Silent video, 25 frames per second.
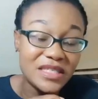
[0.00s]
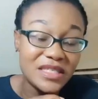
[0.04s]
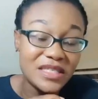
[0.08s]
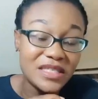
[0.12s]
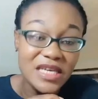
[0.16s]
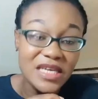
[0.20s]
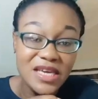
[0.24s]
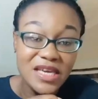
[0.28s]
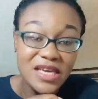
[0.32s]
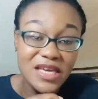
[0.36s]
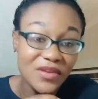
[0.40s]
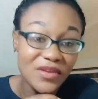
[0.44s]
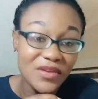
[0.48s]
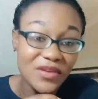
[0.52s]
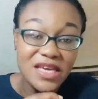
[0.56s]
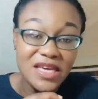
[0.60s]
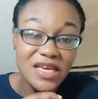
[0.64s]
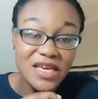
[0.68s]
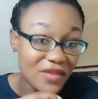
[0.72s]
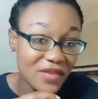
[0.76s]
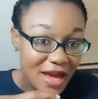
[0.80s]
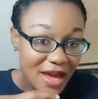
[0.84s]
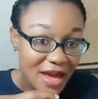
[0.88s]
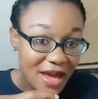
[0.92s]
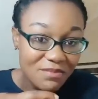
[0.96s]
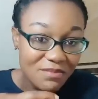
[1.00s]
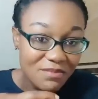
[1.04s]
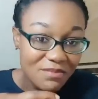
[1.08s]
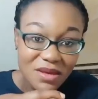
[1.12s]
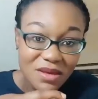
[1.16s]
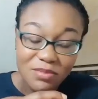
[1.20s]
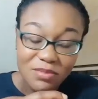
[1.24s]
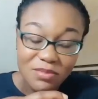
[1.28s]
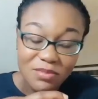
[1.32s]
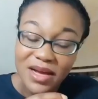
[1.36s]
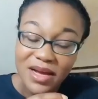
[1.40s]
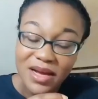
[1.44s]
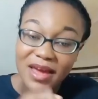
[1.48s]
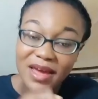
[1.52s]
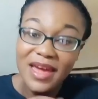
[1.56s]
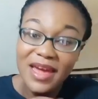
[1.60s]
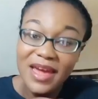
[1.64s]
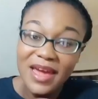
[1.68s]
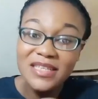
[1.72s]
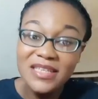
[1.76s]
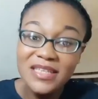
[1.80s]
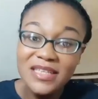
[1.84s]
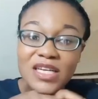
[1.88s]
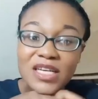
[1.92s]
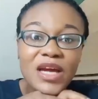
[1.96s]
the VVIP
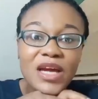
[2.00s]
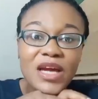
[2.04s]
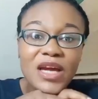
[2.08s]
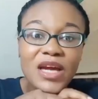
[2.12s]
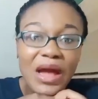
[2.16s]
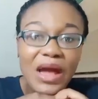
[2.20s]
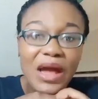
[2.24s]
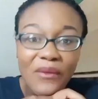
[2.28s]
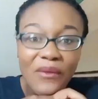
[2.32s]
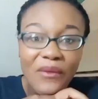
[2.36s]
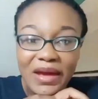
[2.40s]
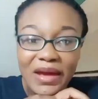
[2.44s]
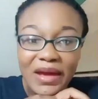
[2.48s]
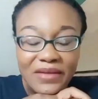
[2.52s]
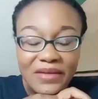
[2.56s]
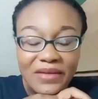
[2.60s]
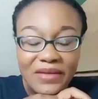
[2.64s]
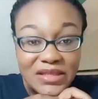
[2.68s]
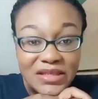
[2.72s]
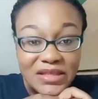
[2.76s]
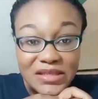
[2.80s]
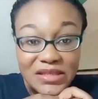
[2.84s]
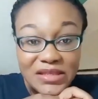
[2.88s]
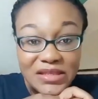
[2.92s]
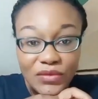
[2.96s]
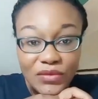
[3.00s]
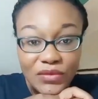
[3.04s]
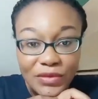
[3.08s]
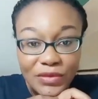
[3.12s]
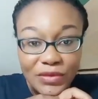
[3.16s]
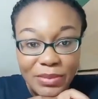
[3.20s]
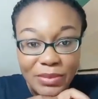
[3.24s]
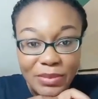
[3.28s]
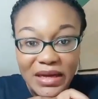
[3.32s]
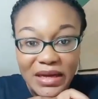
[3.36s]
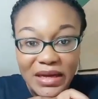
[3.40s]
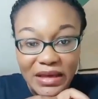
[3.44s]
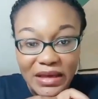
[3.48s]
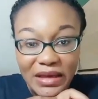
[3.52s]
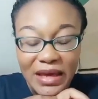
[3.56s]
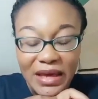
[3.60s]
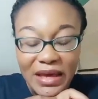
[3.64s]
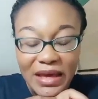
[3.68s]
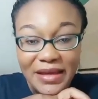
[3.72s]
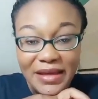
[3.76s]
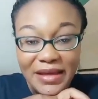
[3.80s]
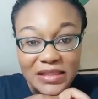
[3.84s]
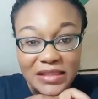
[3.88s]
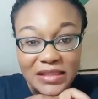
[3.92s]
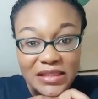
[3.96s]
package, we have the silver
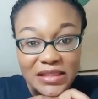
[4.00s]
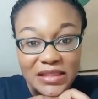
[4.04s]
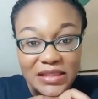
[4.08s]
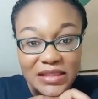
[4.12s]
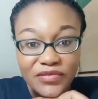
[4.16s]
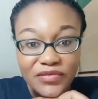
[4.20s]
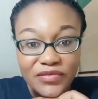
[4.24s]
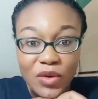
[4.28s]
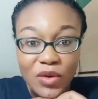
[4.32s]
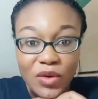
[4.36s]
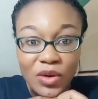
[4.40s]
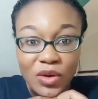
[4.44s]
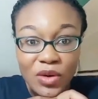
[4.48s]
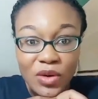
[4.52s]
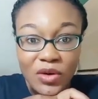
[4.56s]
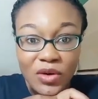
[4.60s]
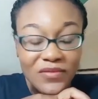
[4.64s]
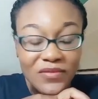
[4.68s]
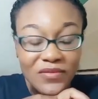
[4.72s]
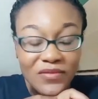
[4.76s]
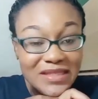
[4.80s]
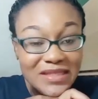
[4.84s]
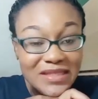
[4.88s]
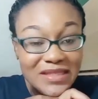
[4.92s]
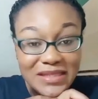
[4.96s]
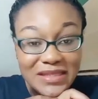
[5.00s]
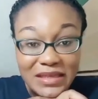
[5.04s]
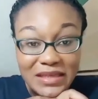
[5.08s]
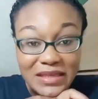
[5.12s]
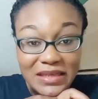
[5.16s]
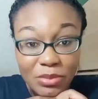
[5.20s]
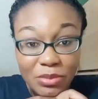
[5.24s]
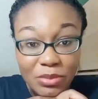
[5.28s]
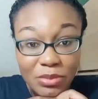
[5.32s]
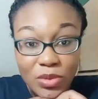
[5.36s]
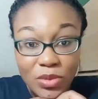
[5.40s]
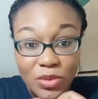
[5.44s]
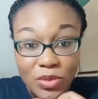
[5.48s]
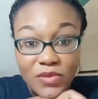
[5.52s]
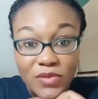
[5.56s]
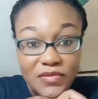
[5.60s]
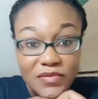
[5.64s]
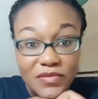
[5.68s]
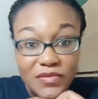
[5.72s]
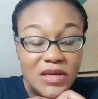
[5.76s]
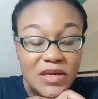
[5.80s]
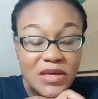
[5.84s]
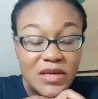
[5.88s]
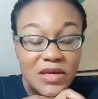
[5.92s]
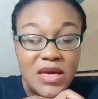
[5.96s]
package for 40s and above,
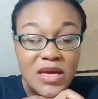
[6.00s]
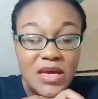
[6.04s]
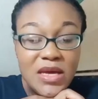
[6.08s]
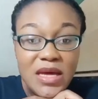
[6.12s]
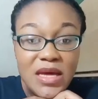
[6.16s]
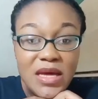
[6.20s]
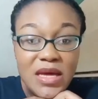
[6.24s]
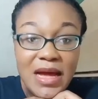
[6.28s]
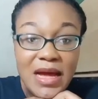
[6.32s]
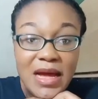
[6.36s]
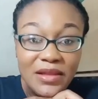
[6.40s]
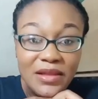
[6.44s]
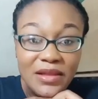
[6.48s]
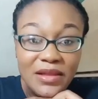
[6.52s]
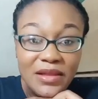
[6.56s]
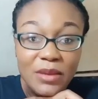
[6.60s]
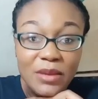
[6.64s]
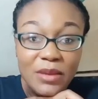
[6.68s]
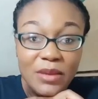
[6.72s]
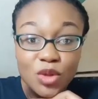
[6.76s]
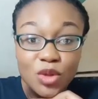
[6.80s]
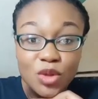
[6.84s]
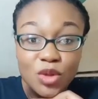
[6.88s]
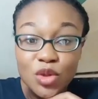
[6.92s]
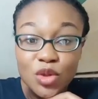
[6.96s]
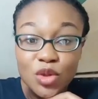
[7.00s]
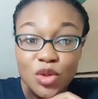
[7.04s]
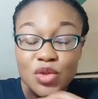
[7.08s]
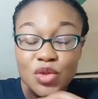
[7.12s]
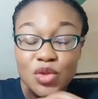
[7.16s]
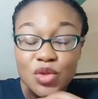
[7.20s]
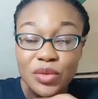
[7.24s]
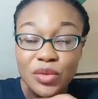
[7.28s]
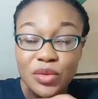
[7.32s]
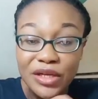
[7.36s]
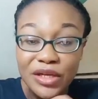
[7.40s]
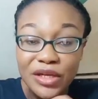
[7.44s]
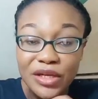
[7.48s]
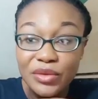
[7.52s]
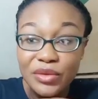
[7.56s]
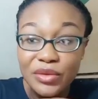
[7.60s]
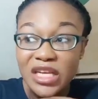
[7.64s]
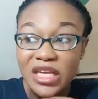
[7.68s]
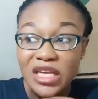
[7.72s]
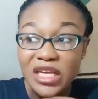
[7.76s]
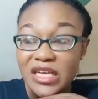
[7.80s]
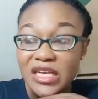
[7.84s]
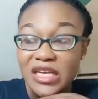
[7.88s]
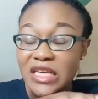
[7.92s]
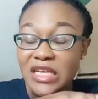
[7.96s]
and then those who really,
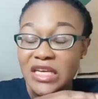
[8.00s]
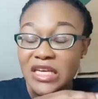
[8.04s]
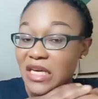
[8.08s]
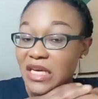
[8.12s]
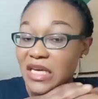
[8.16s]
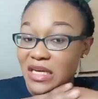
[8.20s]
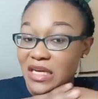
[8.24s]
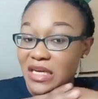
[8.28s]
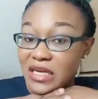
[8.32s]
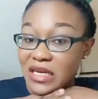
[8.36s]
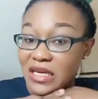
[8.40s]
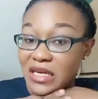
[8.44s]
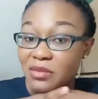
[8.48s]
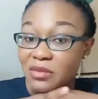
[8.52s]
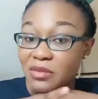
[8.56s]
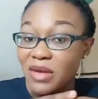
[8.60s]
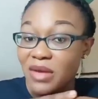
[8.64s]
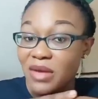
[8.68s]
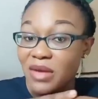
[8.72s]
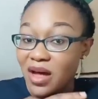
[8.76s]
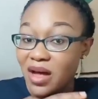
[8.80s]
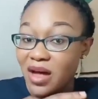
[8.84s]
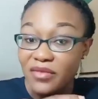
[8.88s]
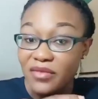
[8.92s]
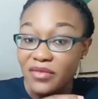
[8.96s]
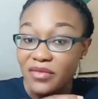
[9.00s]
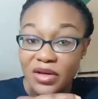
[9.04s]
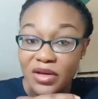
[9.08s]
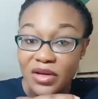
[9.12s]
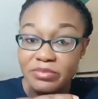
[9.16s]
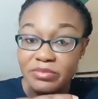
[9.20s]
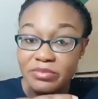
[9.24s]
really have